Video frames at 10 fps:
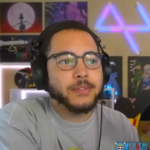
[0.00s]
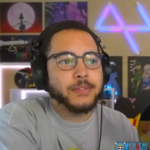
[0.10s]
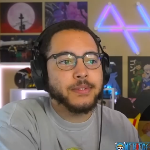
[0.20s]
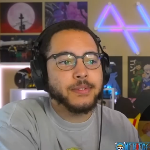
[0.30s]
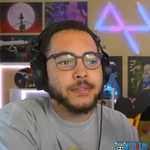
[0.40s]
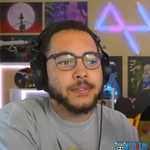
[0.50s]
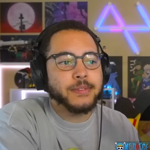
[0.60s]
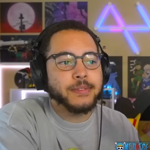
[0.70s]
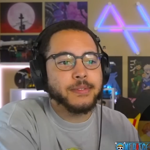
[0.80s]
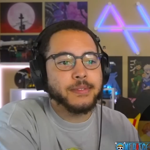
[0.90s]

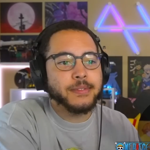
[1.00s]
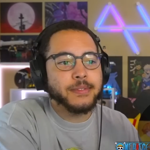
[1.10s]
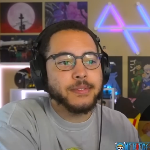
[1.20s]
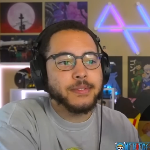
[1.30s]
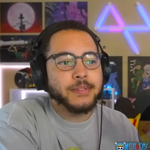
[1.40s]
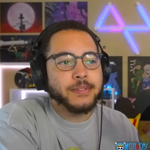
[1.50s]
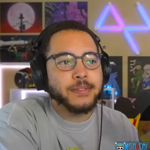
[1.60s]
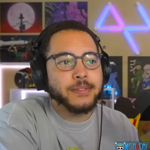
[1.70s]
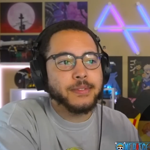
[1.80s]
[no speech]